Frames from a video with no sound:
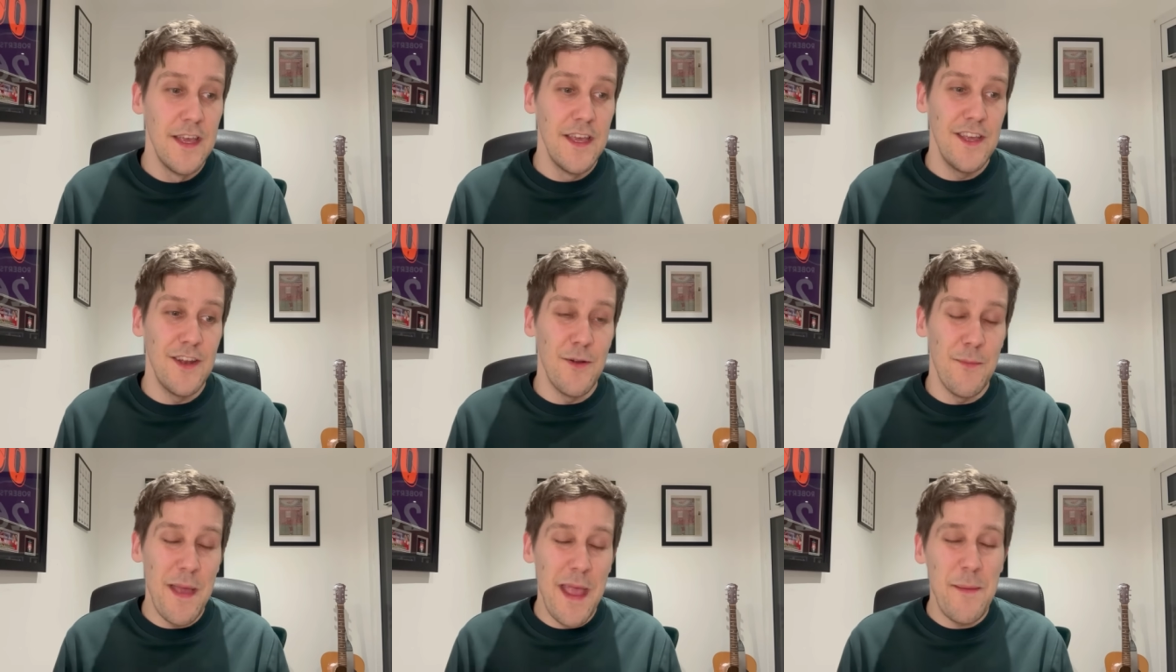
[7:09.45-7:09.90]

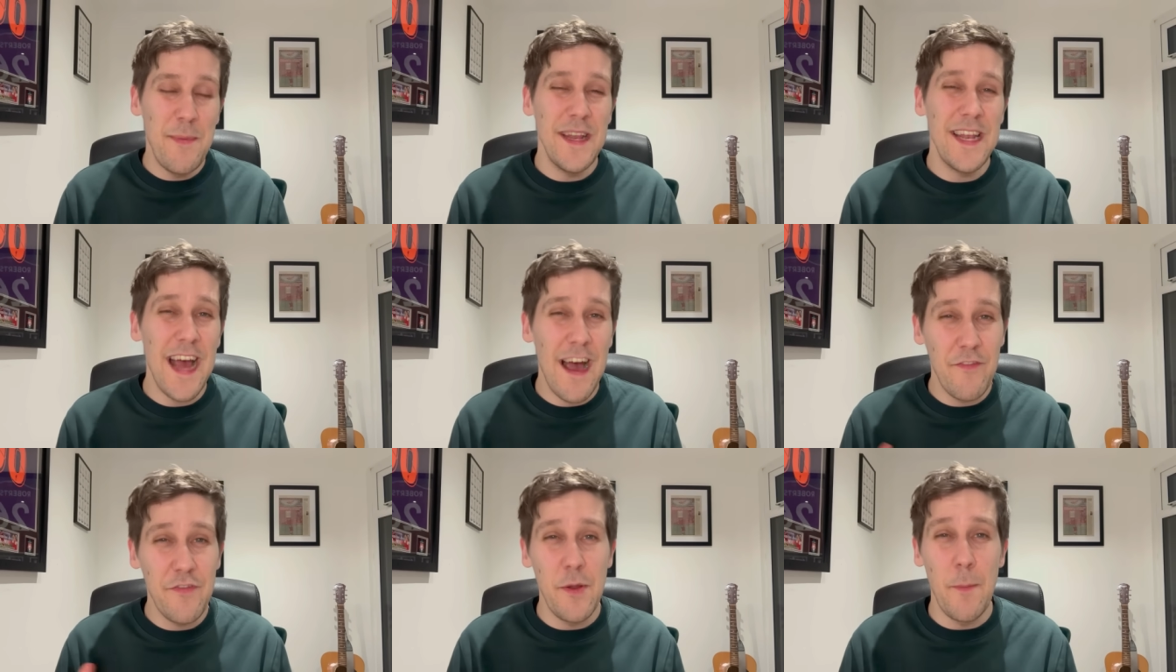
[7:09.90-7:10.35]
you know, maybe
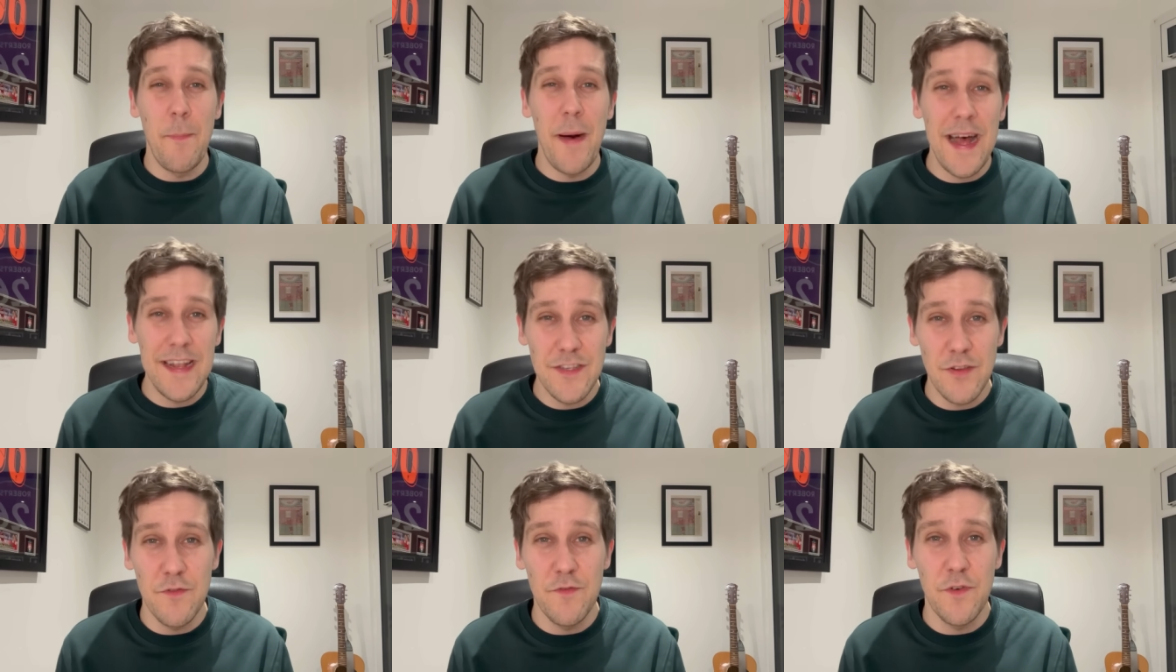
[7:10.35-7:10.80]
he'd have to
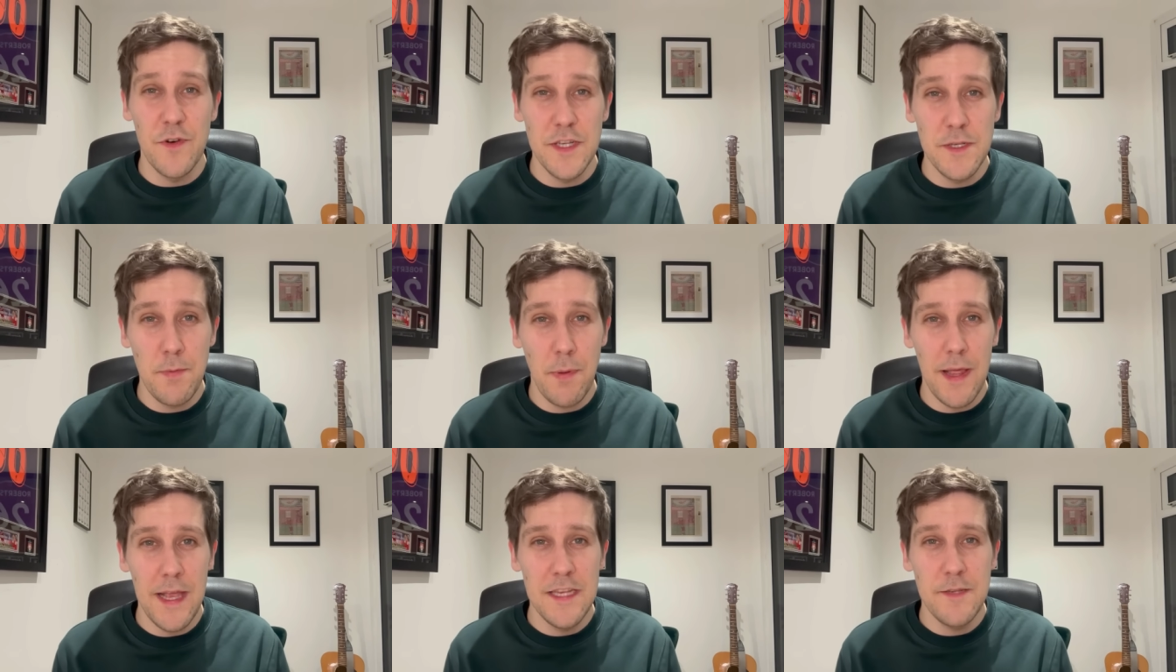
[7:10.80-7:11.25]
battle for
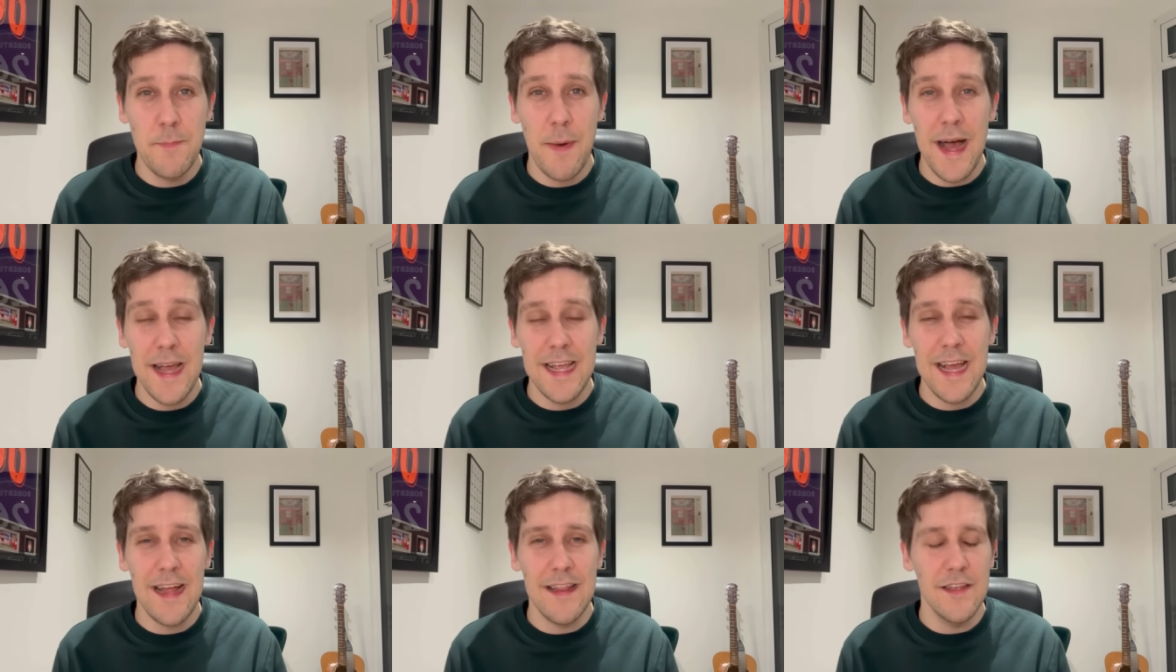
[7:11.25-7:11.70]
his place
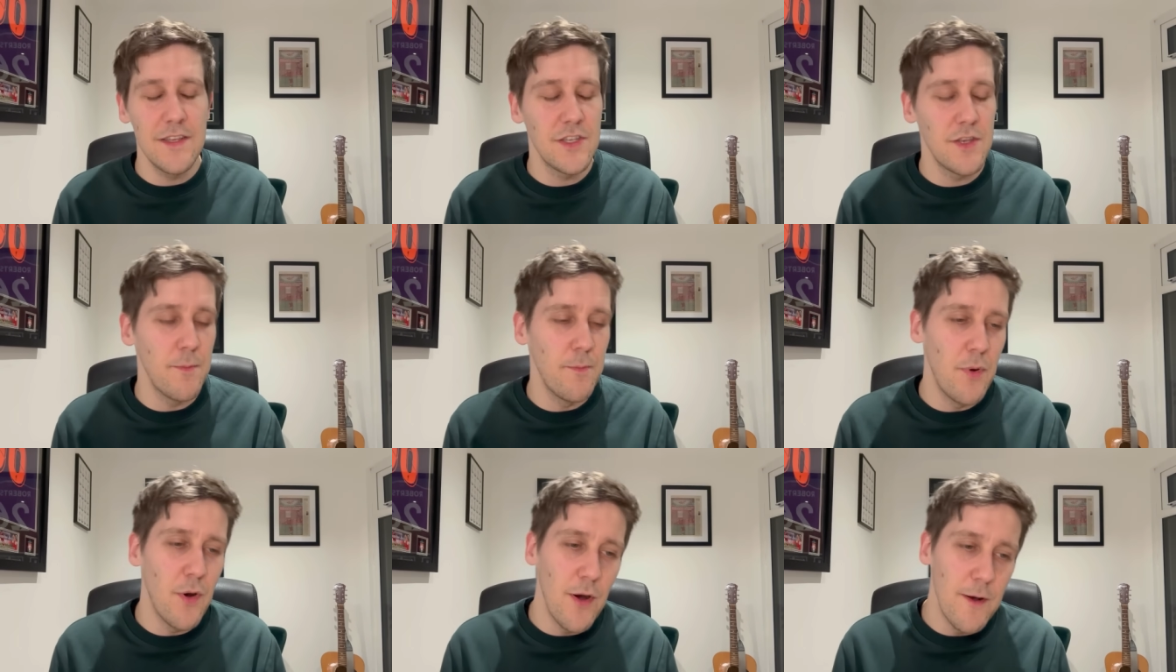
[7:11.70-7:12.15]
back,
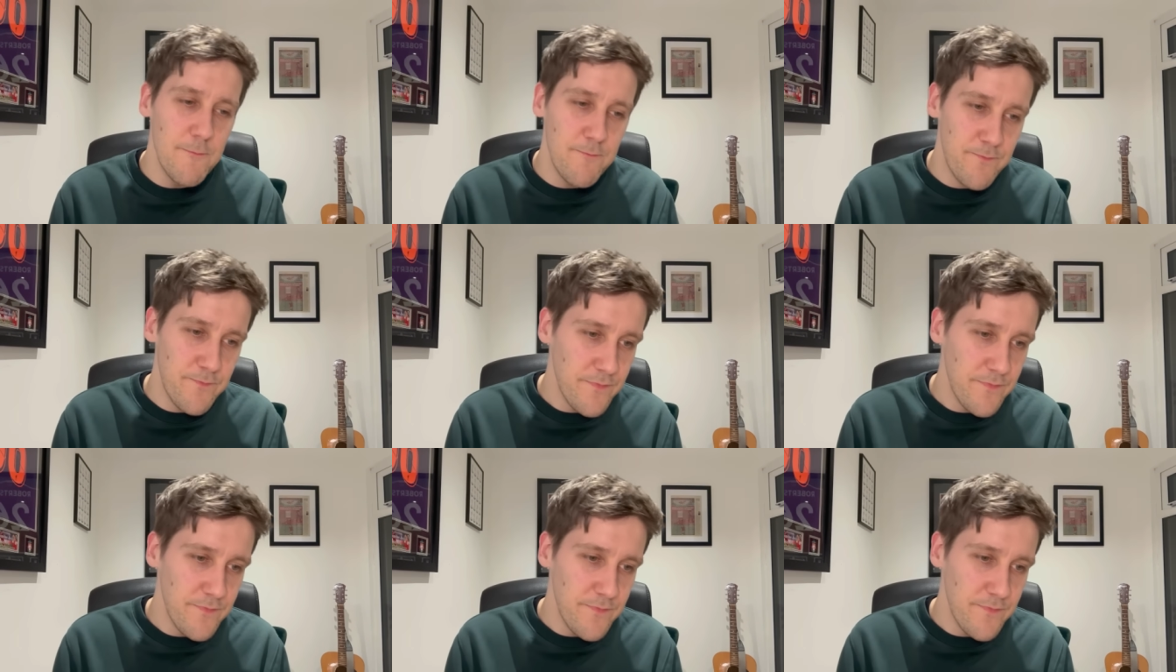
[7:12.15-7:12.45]
Alisson, but